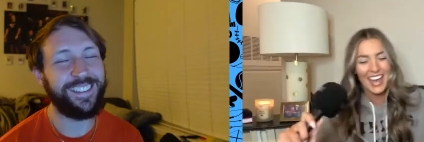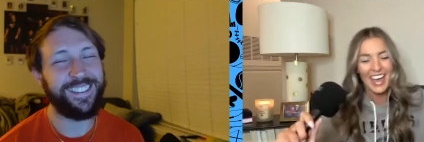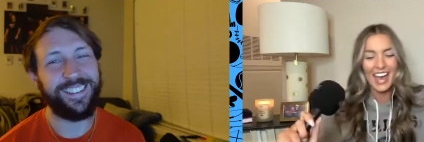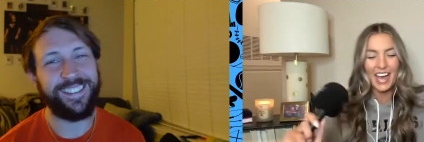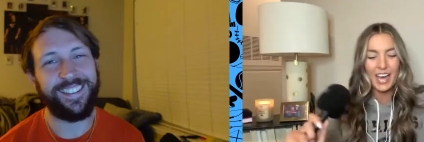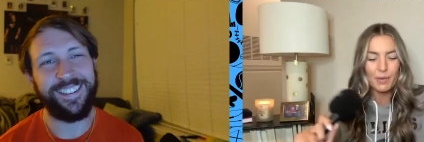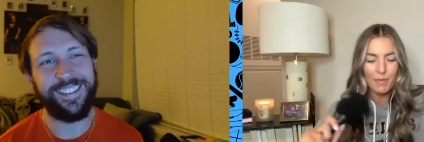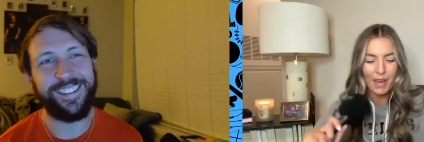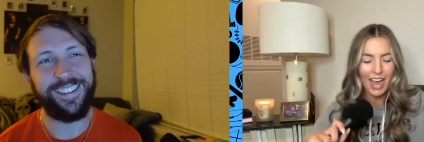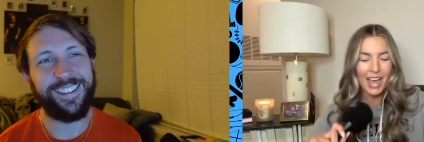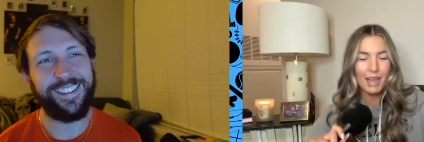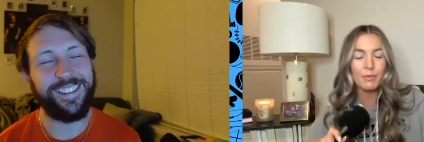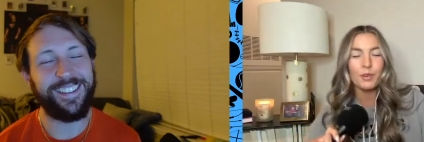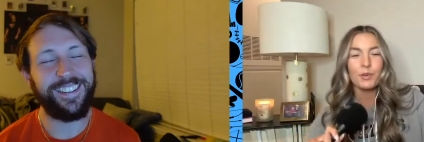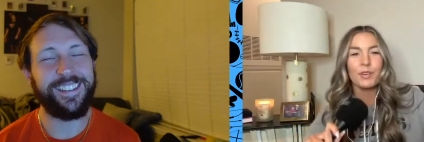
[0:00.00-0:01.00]
Speaker 1: um,
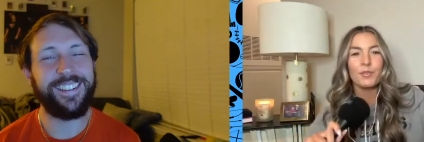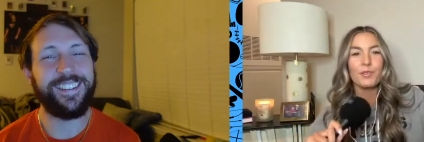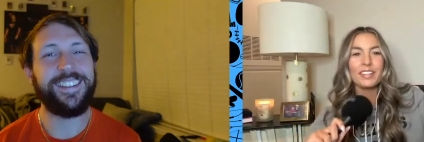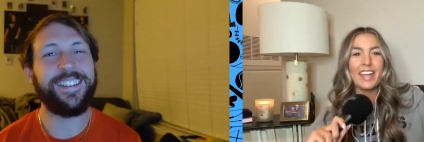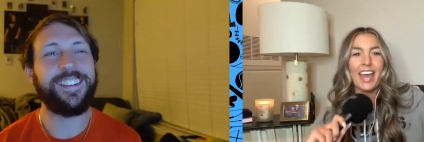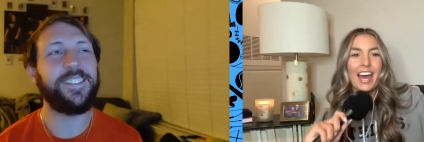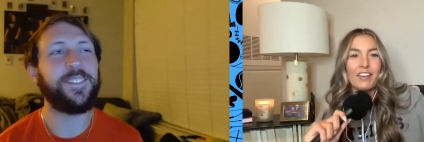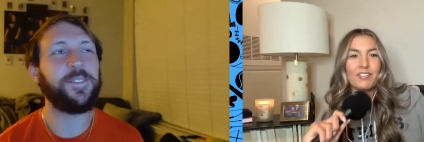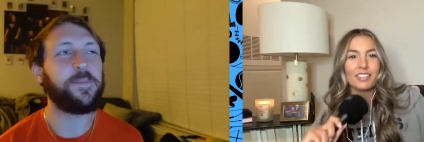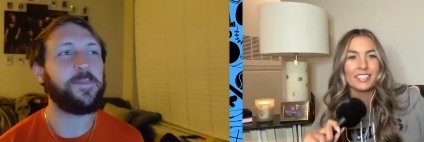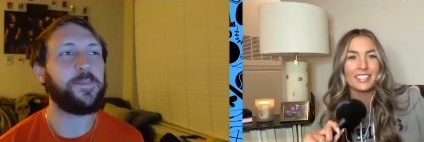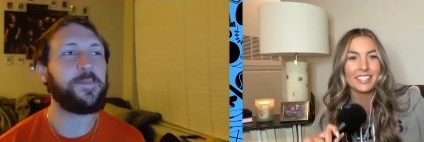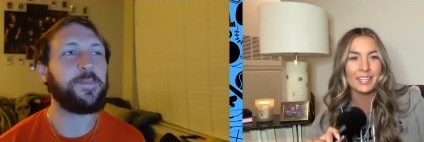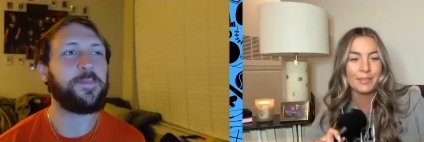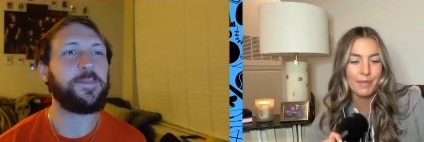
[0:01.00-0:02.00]
I'm going with Alvin
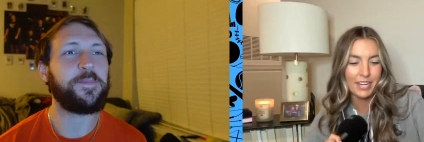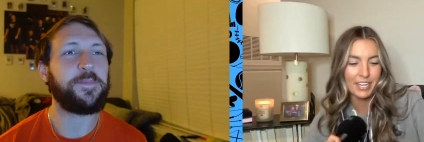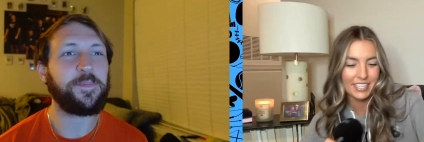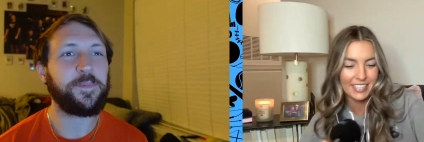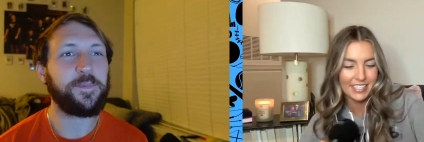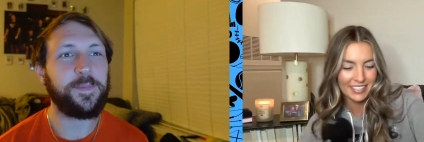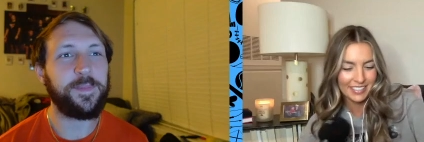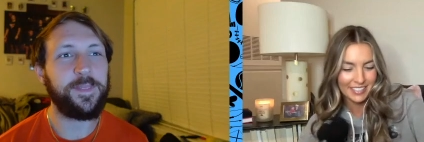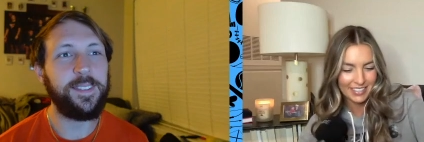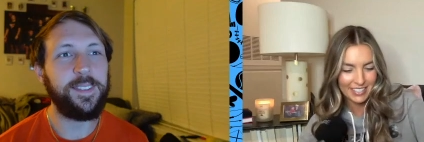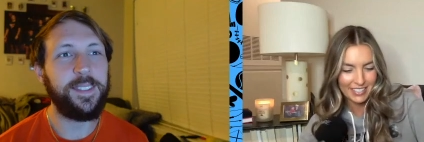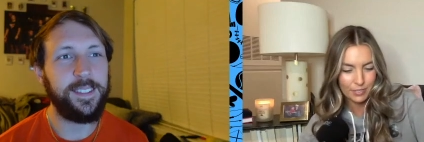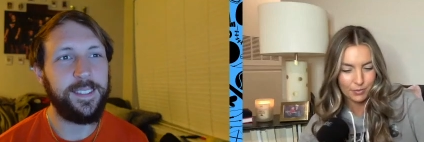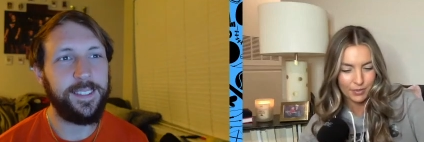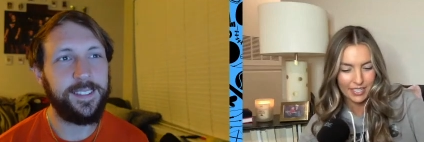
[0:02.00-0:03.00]
Kamara
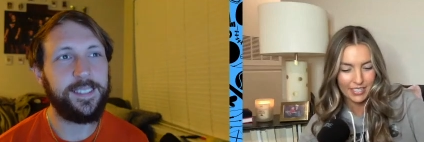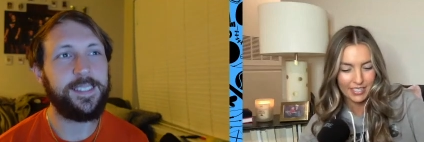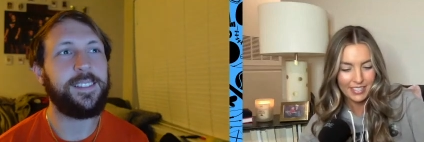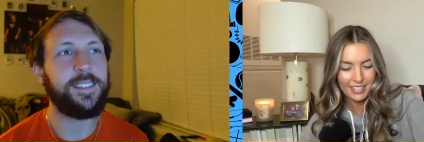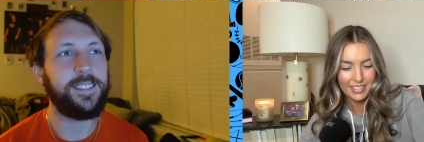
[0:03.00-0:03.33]
this week.